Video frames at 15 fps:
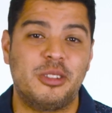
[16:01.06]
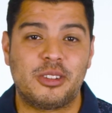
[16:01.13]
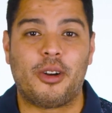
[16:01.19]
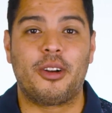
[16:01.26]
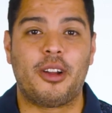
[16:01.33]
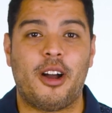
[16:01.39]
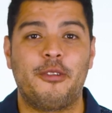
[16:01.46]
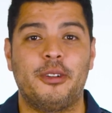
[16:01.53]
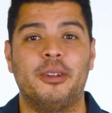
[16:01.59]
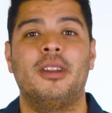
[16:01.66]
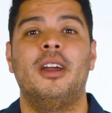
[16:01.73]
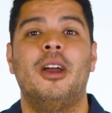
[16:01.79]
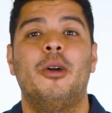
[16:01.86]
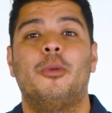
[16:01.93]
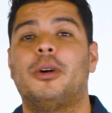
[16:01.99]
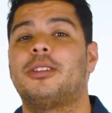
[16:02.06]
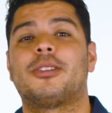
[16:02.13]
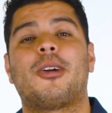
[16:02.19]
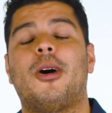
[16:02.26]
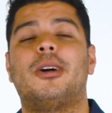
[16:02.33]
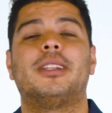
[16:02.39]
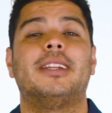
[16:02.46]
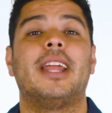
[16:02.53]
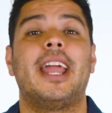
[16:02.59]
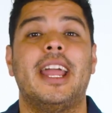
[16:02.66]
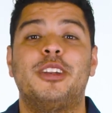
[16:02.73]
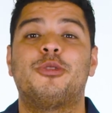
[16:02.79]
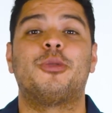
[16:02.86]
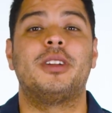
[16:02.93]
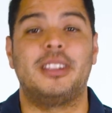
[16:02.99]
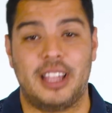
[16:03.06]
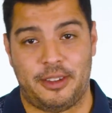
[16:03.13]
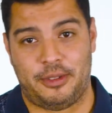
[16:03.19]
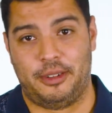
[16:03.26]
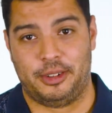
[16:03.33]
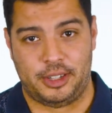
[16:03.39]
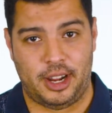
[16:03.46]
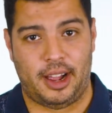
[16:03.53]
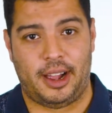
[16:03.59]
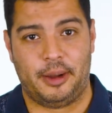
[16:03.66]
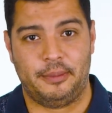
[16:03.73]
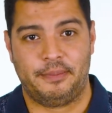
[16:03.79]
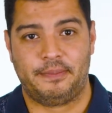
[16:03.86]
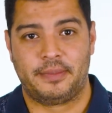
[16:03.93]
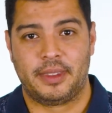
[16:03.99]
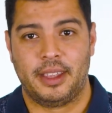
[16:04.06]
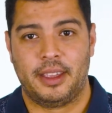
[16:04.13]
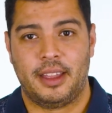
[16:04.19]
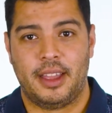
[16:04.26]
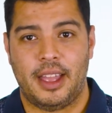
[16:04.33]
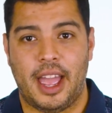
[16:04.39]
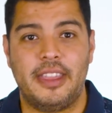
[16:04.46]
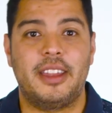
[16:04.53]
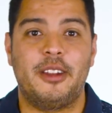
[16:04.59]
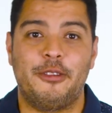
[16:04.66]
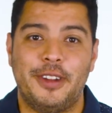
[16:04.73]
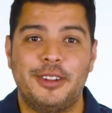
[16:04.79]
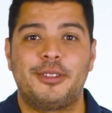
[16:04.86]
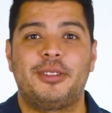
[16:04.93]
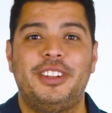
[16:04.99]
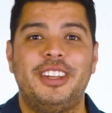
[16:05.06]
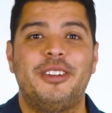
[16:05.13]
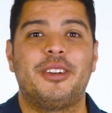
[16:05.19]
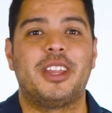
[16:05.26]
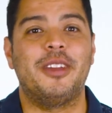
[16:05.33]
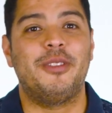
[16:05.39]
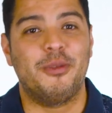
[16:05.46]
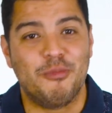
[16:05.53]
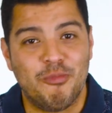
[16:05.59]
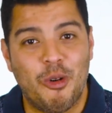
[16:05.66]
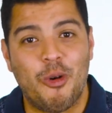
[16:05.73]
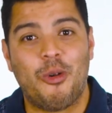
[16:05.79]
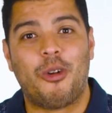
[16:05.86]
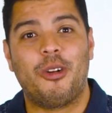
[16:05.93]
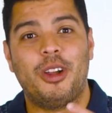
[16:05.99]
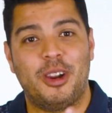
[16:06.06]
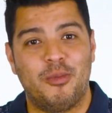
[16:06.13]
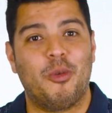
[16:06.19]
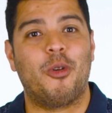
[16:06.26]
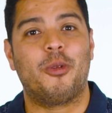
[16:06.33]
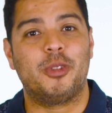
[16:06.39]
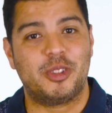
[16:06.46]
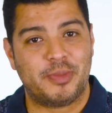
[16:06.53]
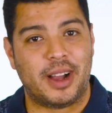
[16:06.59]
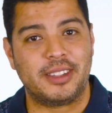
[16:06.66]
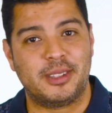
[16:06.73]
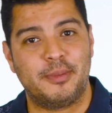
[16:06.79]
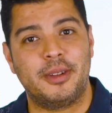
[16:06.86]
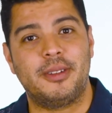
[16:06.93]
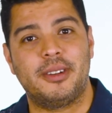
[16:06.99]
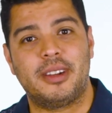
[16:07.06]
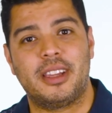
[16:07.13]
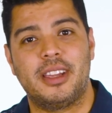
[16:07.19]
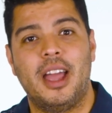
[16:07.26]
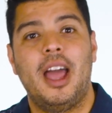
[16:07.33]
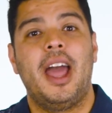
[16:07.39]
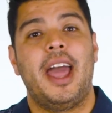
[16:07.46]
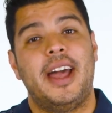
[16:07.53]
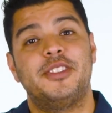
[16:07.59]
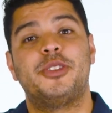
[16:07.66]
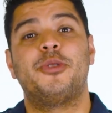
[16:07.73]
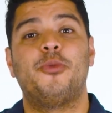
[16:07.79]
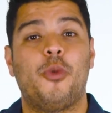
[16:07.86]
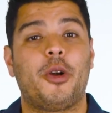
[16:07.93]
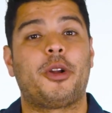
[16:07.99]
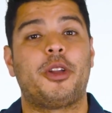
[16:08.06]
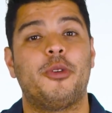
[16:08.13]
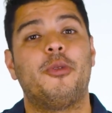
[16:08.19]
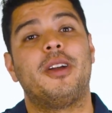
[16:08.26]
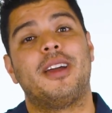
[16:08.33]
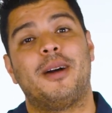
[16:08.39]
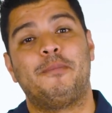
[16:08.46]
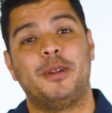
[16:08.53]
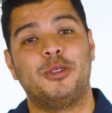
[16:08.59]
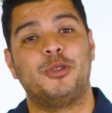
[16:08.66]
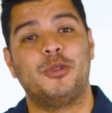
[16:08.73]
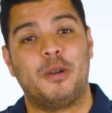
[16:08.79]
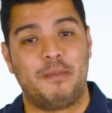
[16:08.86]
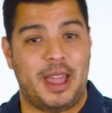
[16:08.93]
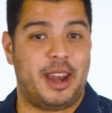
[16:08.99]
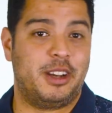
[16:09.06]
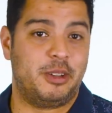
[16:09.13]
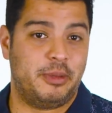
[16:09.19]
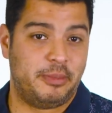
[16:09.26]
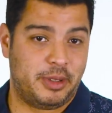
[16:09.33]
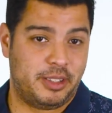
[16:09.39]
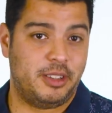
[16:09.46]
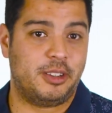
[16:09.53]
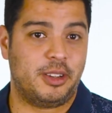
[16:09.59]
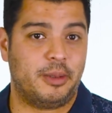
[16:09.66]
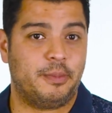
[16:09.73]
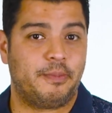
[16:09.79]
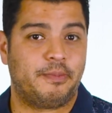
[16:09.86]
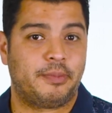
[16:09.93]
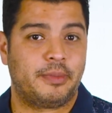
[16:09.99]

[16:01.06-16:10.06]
you start off in what's called an entry-level job. And then eventually you're given more and more responsibility as you work your way up into a management position.